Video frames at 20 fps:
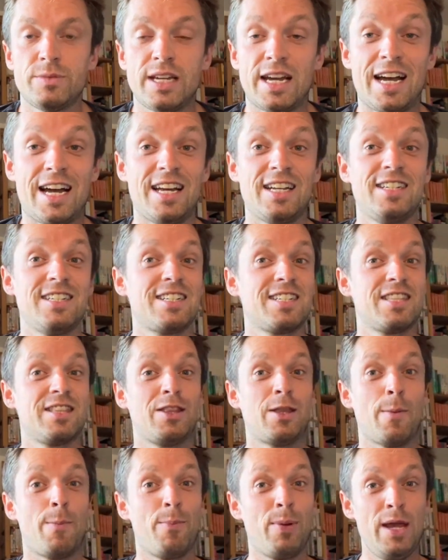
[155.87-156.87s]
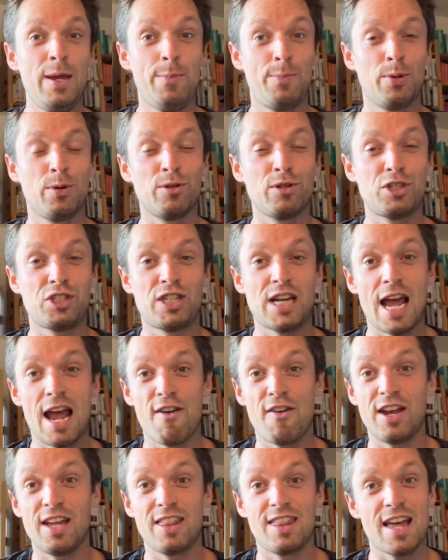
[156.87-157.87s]
And the people
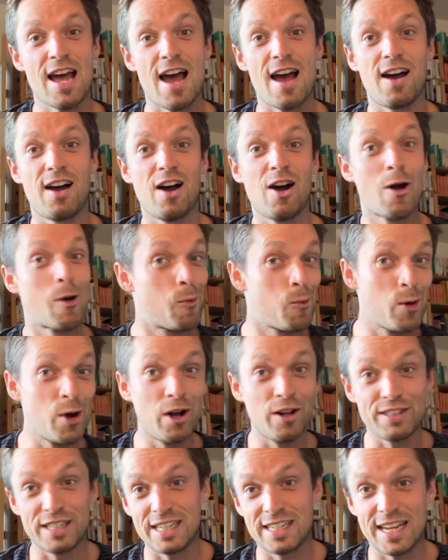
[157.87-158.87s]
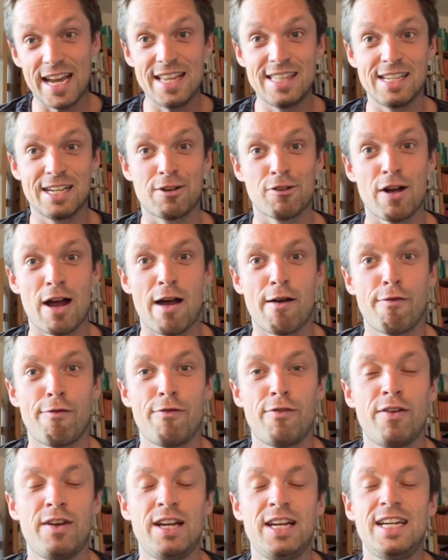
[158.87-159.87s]
sharing that Our World in Data graph